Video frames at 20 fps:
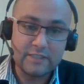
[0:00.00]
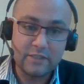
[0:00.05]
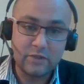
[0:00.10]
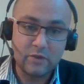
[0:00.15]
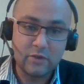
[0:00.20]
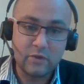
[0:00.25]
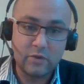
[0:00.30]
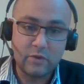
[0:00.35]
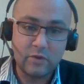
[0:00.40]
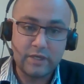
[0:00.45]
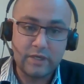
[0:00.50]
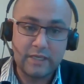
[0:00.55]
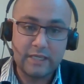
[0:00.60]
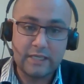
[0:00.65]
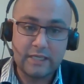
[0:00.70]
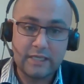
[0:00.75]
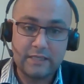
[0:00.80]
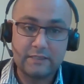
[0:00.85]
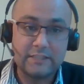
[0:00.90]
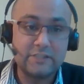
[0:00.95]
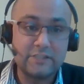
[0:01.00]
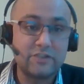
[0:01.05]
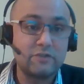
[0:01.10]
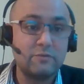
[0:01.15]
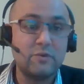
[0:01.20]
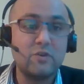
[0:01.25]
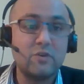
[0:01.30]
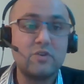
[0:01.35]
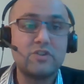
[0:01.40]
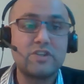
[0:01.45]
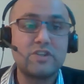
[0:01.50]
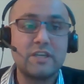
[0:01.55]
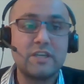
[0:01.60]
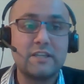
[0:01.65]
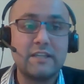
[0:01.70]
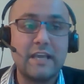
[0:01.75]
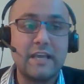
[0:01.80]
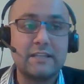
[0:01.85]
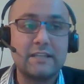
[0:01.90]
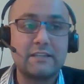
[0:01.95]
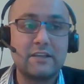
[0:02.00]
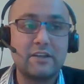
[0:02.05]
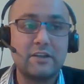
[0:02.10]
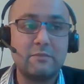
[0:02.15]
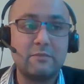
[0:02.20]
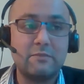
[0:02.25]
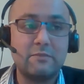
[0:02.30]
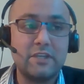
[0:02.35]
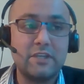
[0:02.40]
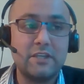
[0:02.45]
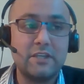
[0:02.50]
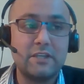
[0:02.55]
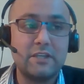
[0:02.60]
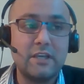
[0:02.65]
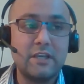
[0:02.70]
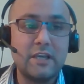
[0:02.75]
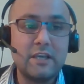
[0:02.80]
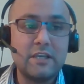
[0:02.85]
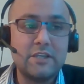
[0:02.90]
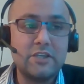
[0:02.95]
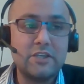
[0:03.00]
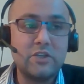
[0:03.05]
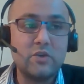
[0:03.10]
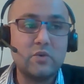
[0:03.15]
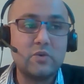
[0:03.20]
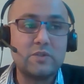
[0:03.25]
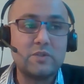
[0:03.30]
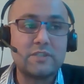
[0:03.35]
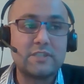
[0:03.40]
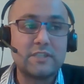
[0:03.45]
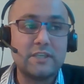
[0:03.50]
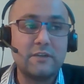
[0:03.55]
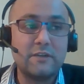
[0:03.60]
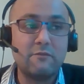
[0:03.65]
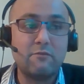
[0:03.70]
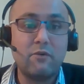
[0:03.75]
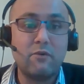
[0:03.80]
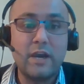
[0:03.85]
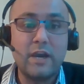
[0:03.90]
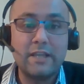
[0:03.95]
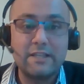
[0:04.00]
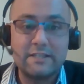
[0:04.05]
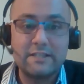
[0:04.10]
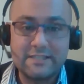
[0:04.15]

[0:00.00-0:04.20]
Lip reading: in distribution that going to be used in a wider